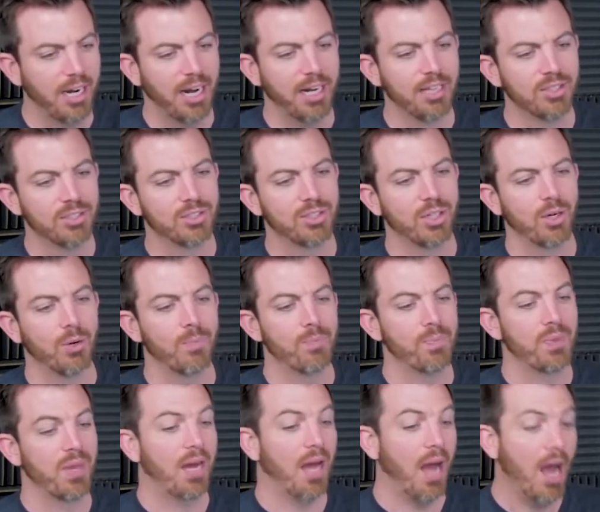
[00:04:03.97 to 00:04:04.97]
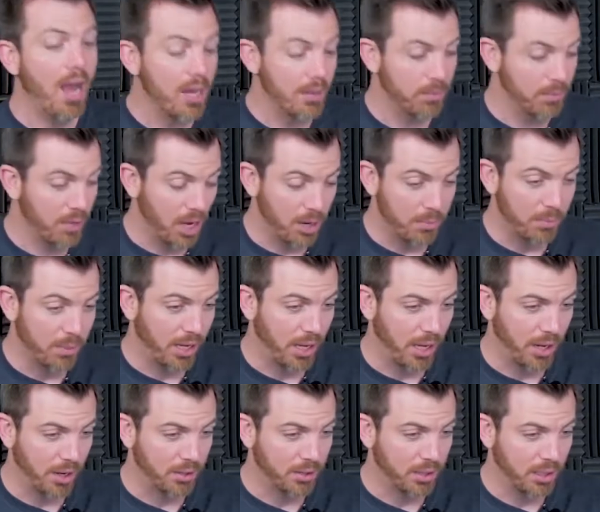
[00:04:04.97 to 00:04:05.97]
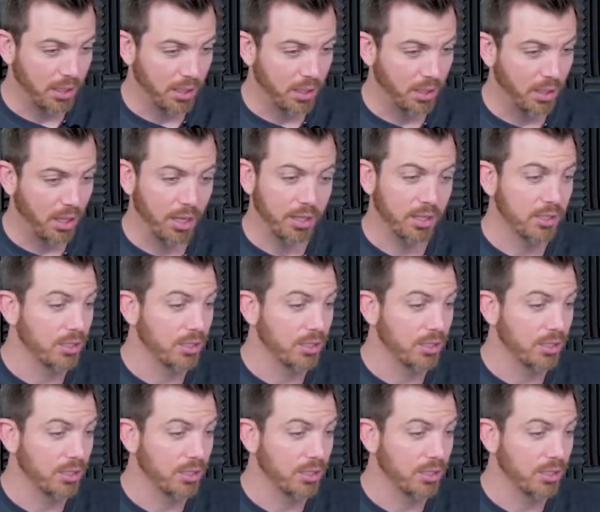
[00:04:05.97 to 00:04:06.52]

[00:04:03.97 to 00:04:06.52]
And so I am not mechanically inclined,